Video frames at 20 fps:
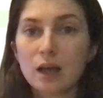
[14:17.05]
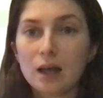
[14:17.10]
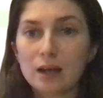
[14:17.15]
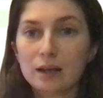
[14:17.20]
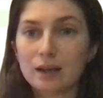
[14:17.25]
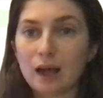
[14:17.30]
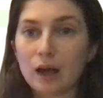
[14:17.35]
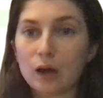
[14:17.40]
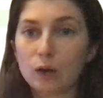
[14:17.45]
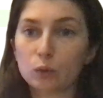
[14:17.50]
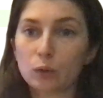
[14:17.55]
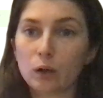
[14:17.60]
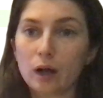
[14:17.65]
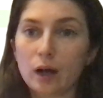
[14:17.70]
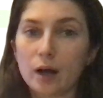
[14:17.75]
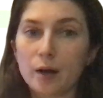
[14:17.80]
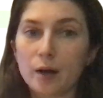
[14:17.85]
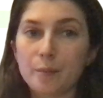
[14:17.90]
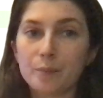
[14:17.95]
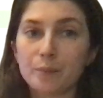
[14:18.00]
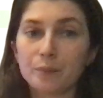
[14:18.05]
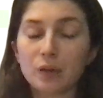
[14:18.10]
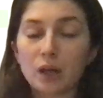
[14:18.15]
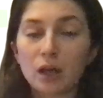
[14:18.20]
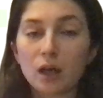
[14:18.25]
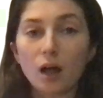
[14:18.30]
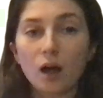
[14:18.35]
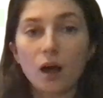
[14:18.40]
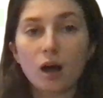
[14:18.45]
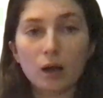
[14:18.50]
Now, um,
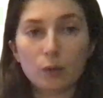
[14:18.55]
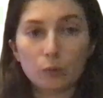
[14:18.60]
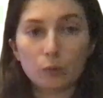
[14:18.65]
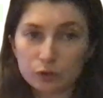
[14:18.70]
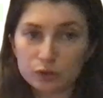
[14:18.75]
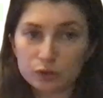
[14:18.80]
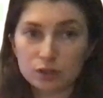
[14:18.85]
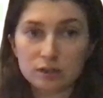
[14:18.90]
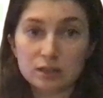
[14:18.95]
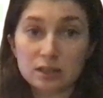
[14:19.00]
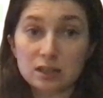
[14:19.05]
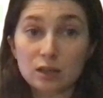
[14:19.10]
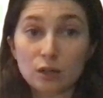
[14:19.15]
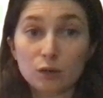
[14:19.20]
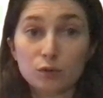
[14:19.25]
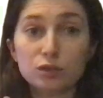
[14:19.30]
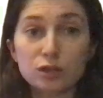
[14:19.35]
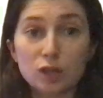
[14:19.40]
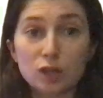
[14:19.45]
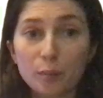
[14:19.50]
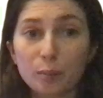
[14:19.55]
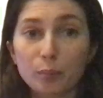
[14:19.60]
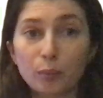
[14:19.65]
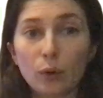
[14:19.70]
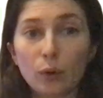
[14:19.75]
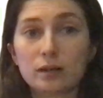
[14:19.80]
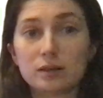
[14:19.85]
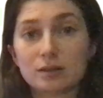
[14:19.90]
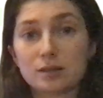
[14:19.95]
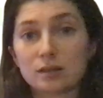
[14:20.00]
I want you to see those sub points,